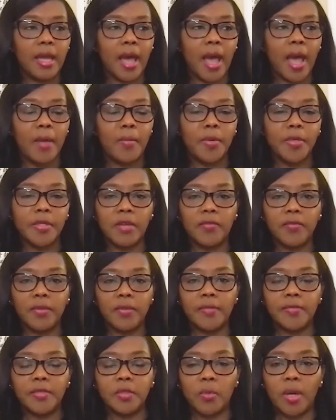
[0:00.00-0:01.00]
I most
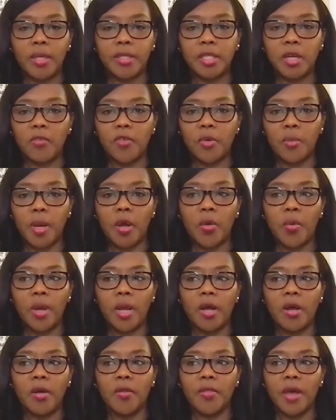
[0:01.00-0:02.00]
definitely have to watch out for my own
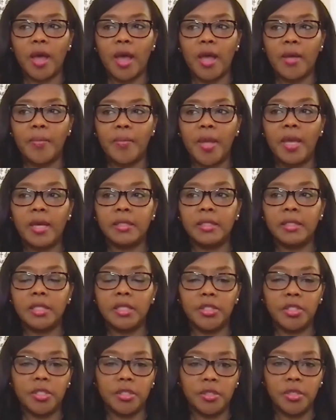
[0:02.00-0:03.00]
health. I pay
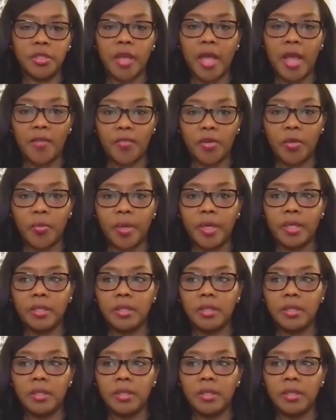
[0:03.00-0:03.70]
attention to everything.